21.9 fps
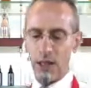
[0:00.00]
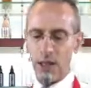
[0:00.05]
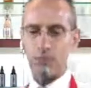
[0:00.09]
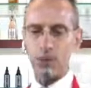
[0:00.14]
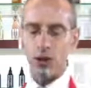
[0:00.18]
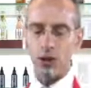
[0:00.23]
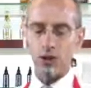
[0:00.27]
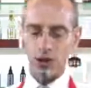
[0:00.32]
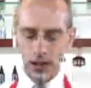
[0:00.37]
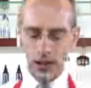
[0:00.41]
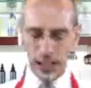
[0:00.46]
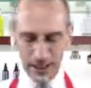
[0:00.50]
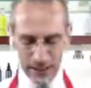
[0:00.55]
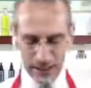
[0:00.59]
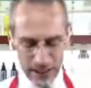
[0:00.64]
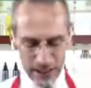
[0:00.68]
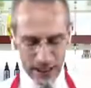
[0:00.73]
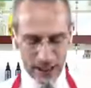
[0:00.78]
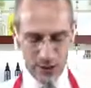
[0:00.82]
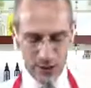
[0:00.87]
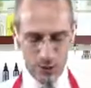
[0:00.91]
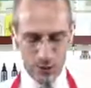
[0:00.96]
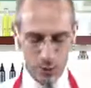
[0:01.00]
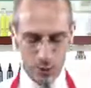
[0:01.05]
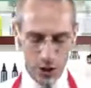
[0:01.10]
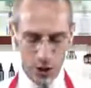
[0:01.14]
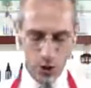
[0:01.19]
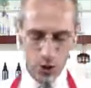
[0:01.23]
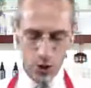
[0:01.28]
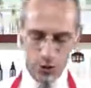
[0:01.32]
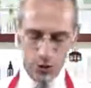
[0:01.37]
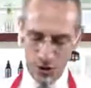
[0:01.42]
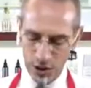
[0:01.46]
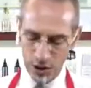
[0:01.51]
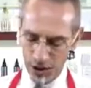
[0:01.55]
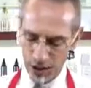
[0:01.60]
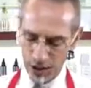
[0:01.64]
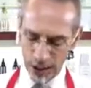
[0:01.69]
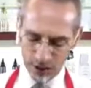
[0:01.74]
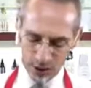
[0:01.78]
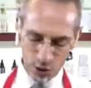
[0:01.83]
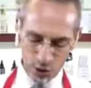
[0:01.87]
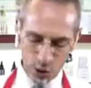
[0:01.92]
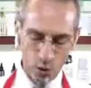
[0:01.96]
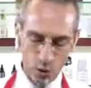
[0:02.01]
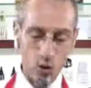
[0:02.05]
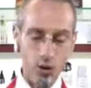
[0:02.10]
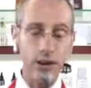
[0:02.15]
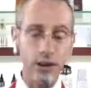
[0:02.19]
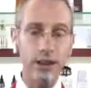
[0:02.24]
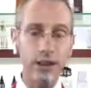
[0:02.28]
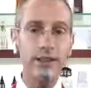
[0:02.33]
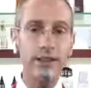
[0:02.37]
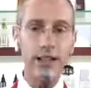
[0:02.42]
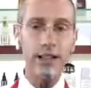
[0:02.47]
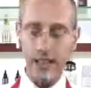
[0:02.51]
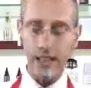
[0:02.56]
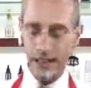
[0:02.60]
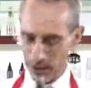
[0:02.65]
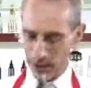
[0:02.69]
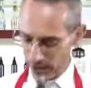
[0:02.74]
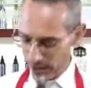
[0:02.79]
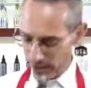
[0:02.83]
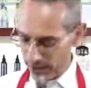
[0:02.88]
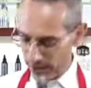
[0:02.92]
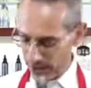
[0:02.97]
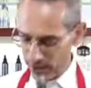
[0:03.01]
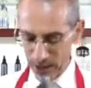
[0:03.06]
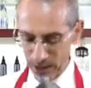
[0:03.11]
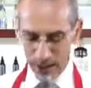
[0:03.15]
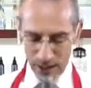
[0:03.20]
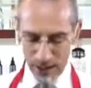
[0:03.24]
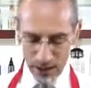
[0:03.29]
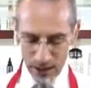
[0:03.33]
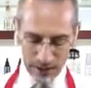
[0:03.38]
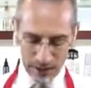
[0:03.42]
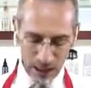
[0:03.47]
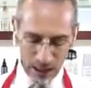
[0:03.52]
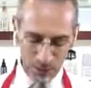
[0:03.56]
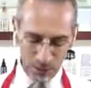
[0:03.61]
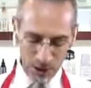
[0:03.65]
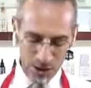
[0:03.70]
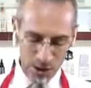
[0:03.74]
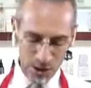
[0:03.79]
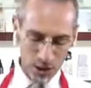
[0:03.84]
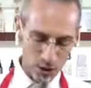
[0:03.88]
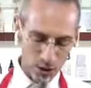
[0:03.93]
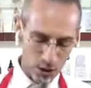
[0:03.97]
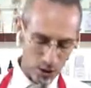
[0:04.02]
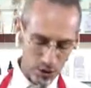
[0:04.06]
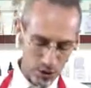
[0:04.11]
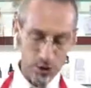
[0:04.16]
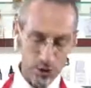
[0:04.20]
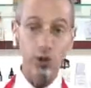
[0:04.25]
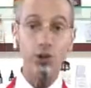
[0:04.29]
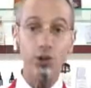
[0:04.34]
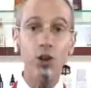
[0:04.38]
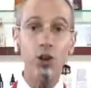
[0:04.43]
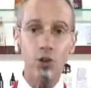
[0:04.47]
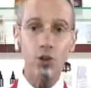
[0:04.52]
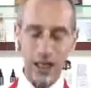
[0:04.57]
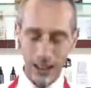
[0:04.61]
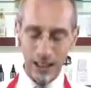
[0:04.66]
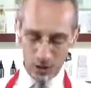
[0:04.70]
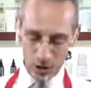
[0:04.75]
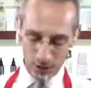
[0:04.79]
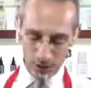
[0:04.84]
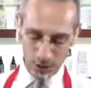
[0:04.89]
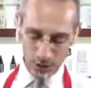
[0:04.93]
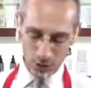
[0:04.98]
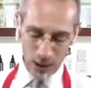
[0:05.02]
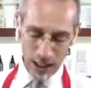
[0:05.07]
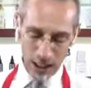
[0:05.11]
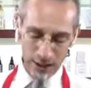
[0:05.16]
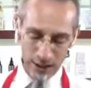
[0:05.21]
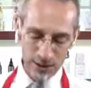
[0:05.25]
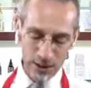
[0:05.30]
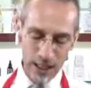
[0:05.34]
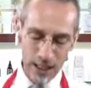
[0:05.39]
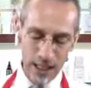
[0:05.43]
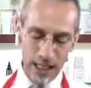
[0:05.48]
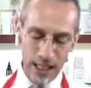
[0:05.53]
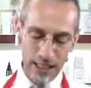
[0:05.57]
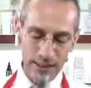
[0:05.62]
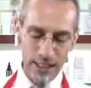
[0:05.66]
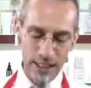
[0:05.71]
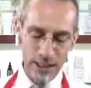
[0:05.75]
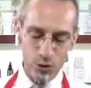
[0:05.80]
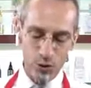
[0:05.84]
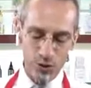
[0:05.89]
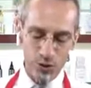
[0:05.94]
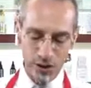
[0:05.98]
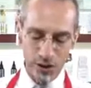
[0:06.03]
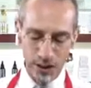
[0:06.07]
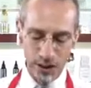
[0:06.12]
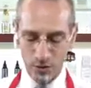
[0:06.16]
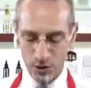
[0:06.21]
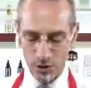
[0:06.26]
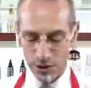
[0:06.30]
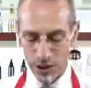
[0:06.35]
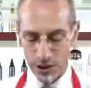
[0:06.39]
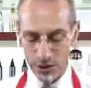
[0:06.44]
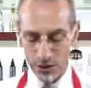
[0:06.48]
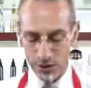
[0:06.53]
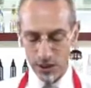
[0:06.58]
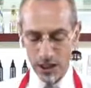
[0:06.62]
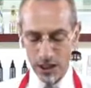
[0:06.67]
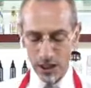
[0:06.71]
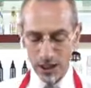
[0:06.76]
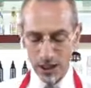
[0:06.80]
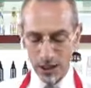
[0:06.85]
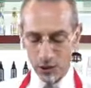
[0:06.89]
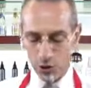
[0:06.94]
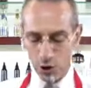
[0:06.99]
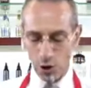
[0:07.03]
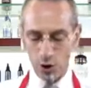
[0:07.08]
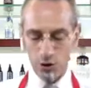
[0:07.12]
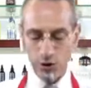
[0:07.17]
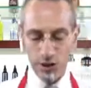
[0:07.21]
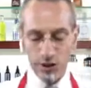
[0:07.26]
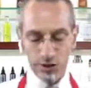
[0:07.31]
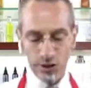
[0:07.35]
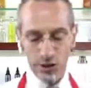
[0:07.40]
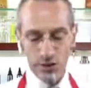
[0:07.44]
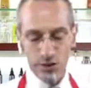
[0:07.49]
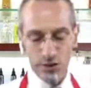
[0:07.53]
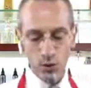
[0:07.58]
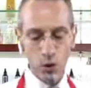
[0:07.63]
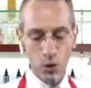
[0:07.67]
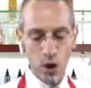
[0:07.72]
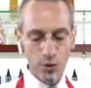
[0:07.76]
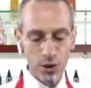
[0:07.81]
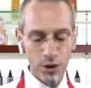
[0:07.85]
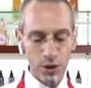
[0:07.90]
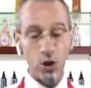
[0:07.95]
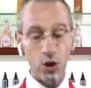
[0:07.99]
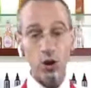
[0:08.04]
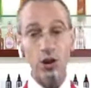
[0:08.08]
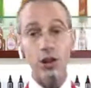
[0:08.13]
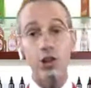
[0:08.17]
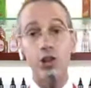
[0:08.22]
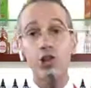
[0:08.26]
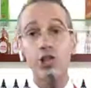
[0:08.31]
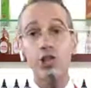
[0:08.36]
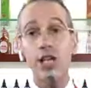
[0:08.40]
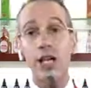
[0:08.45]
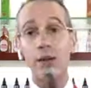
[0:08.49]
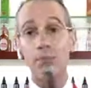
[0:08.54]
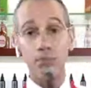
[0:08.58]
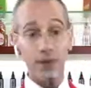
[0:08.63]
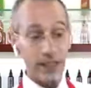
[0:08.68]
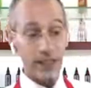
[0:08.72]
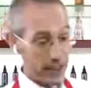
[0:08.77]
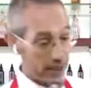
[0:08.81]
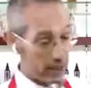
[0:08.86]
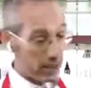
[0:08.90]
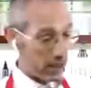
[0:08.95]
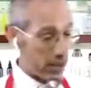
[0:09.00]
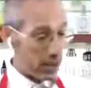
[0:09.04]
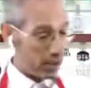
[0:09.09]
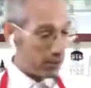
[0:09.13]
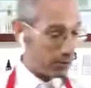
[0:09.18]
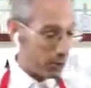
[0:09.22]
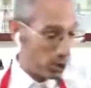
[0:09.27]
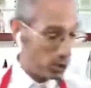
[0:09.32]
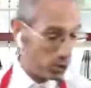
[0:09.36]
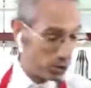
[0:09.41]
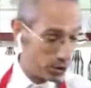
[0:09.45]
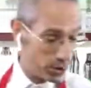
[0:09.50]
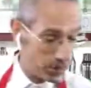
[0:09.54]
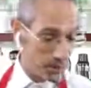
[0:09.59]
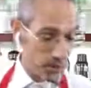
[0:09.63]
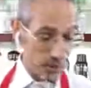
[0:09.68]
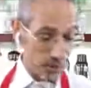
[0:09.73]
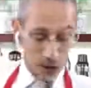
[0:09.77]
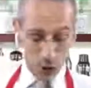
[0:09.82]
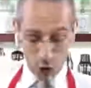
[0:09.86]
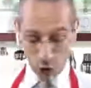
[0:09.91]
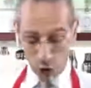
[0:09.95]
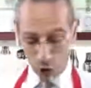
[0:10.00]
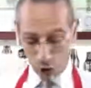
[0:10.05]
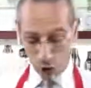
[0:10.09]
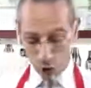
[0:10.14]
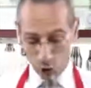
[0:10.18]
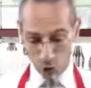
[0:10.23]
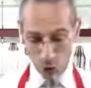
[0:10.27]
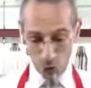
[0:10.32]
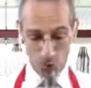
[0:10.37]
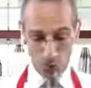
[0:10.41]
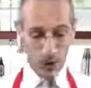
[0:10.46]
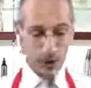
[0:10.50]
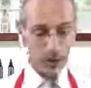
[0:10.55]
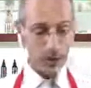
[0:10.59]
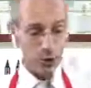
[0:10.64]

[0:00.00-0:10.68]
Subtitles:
like this, we're using here at the school, a great 00, so no alcohol for us. And then you serve on this. So this is what we call a champagne flute. So super, super